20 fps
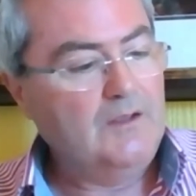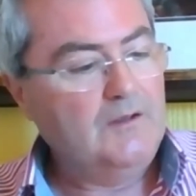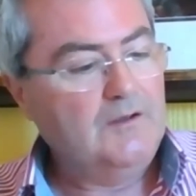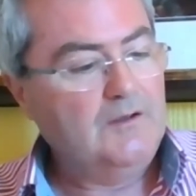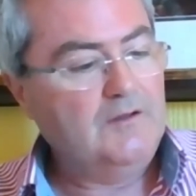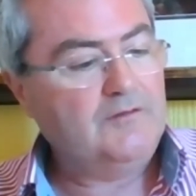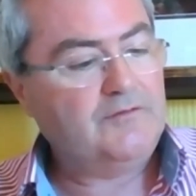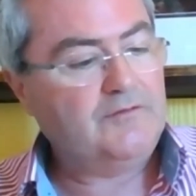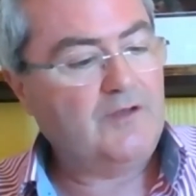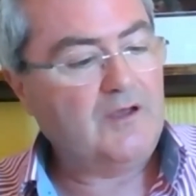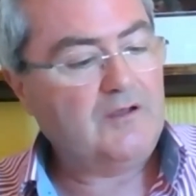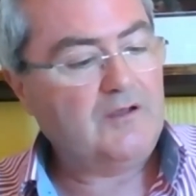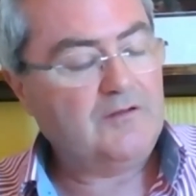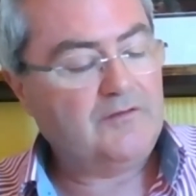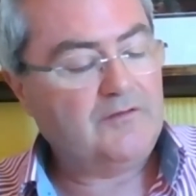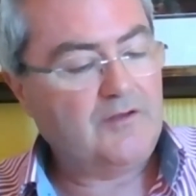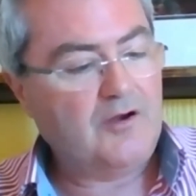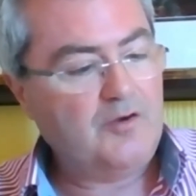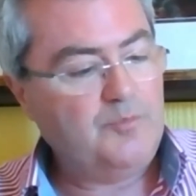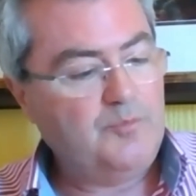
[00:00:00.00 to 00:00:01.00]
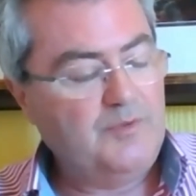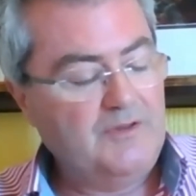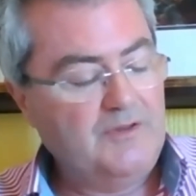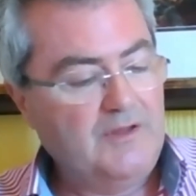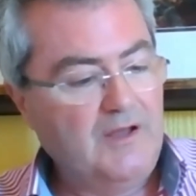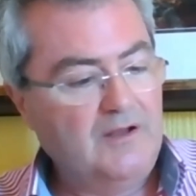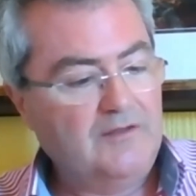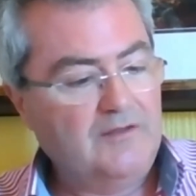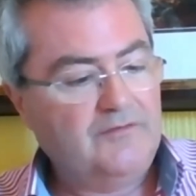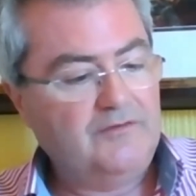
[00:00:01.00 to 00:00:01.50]
In psychotherapy,
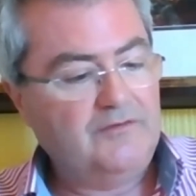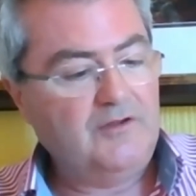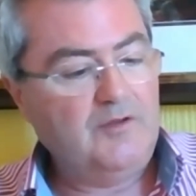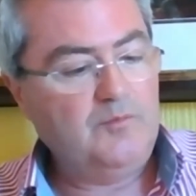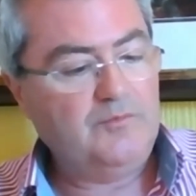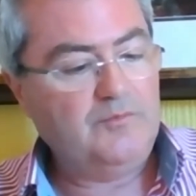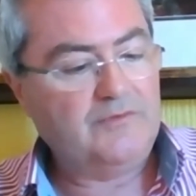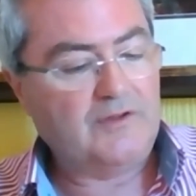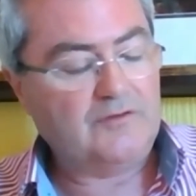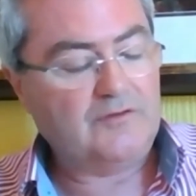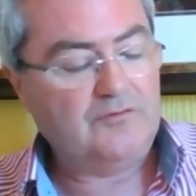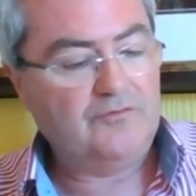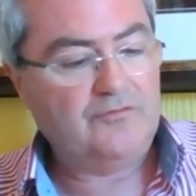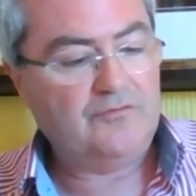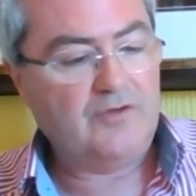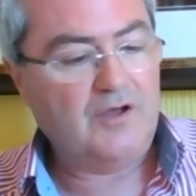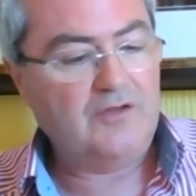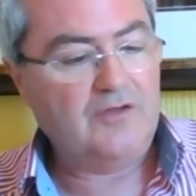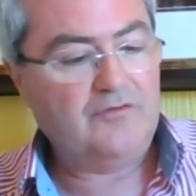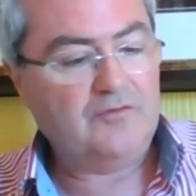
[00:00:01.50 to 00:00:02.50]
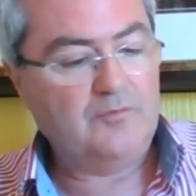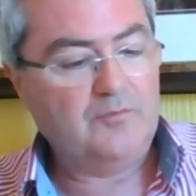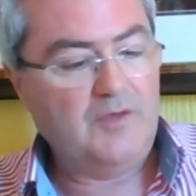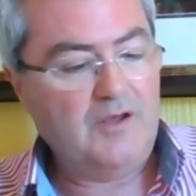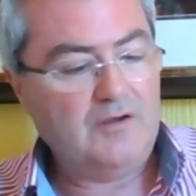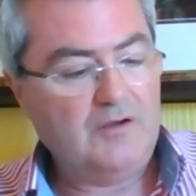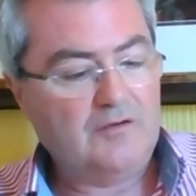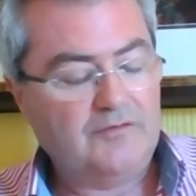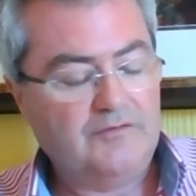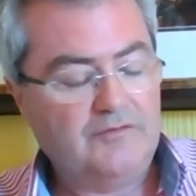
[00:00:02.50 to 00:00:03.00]
then, it seems that to try to
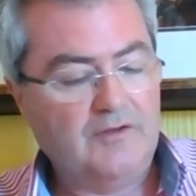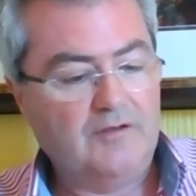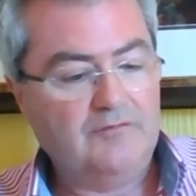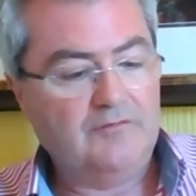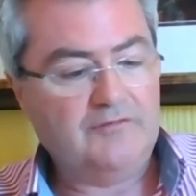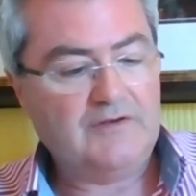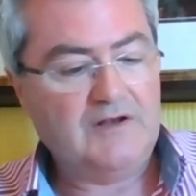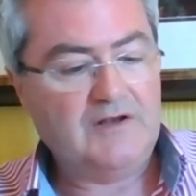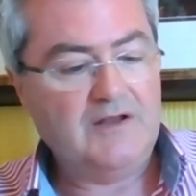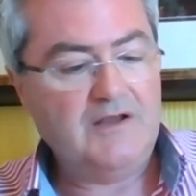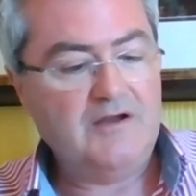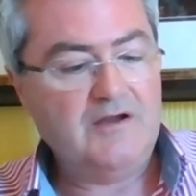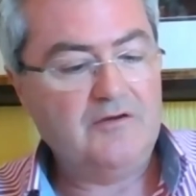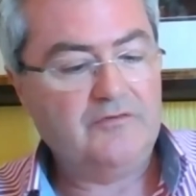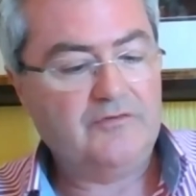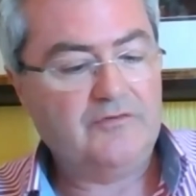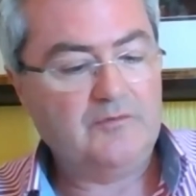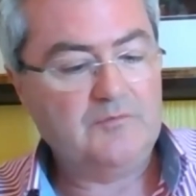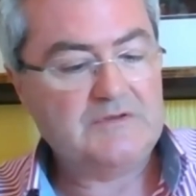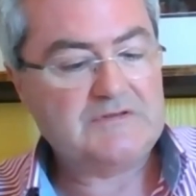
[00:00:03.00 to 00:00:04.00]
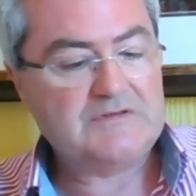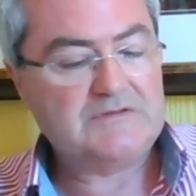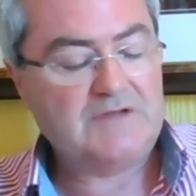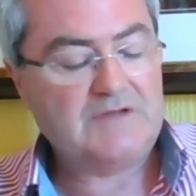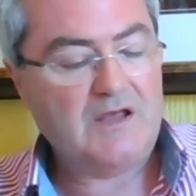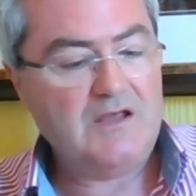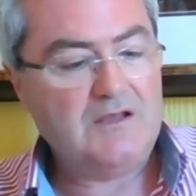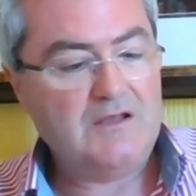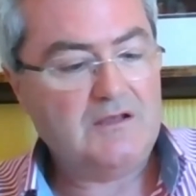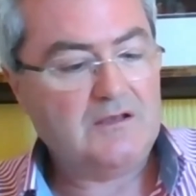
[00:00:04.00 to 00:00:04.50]
make ourselves clear is a
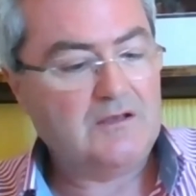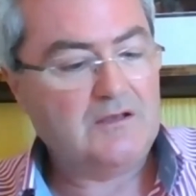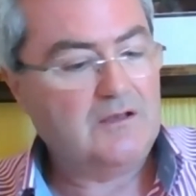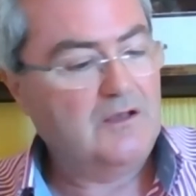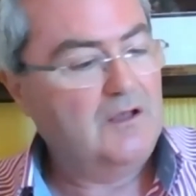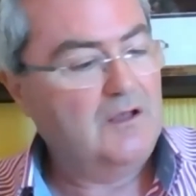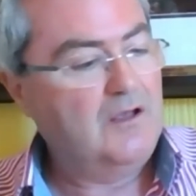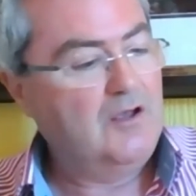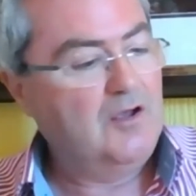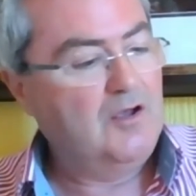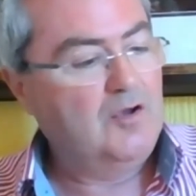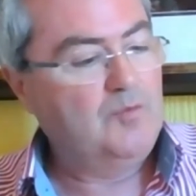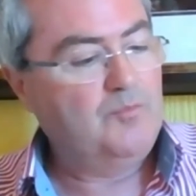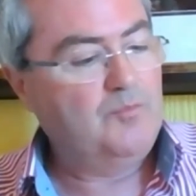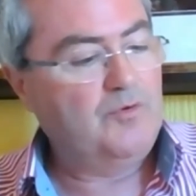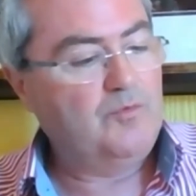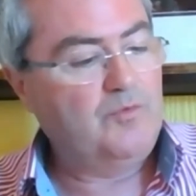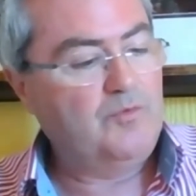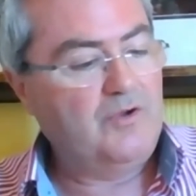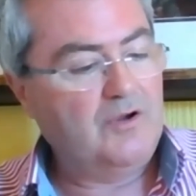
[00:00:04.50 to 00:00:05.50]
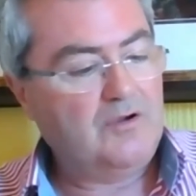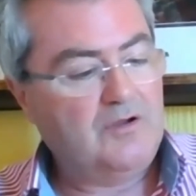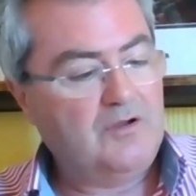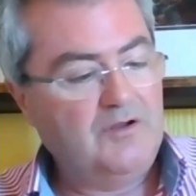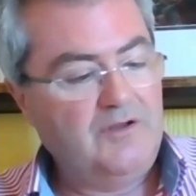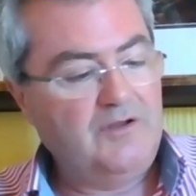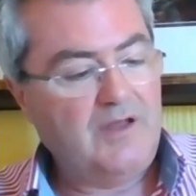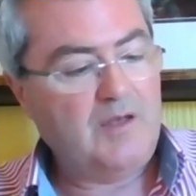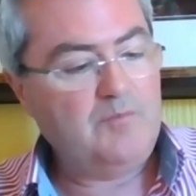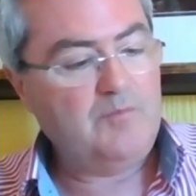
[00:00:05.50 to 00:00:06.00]
mistake, but we are
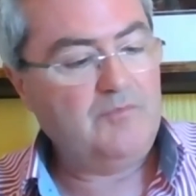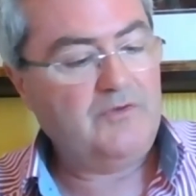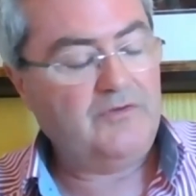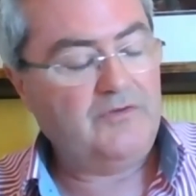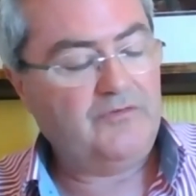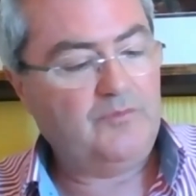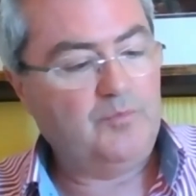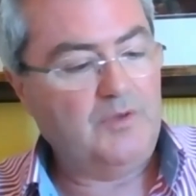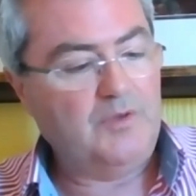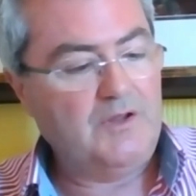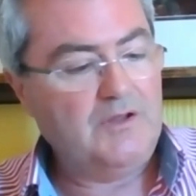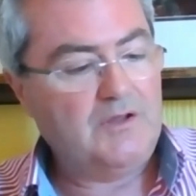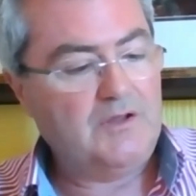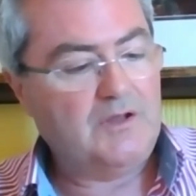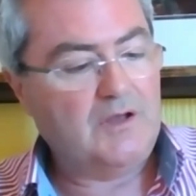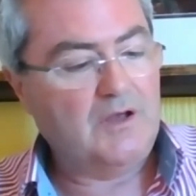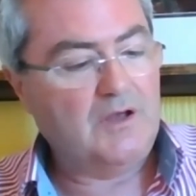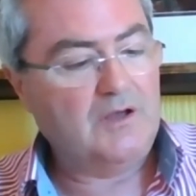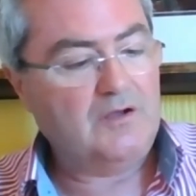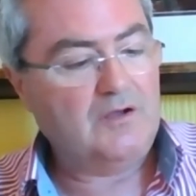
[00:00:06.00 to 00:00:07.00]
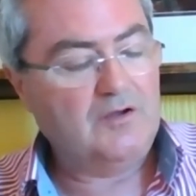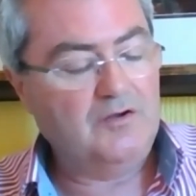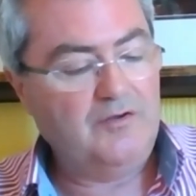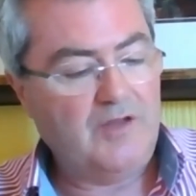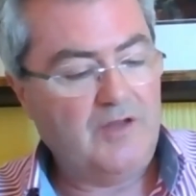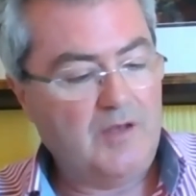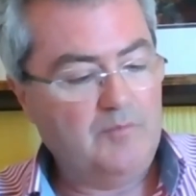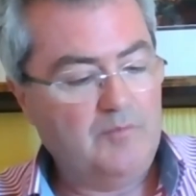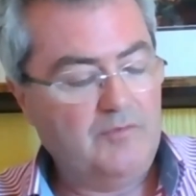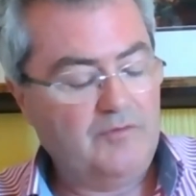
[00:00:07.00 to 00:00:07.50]
condemned to speak and
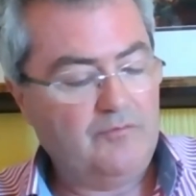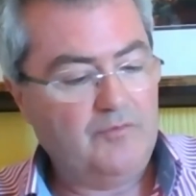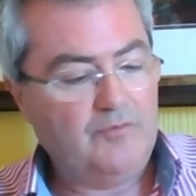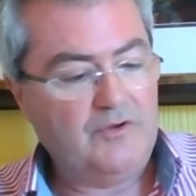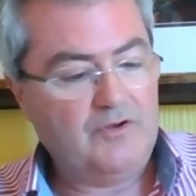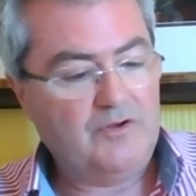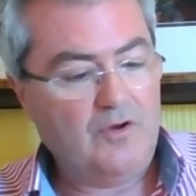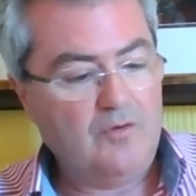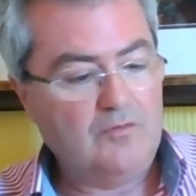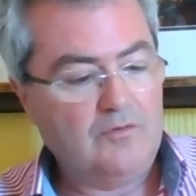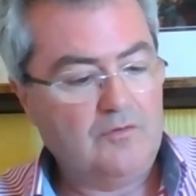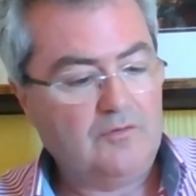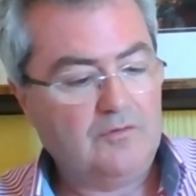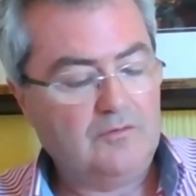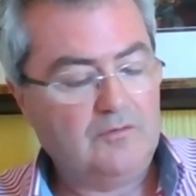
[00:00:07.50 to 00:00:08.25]
condemned if we don't.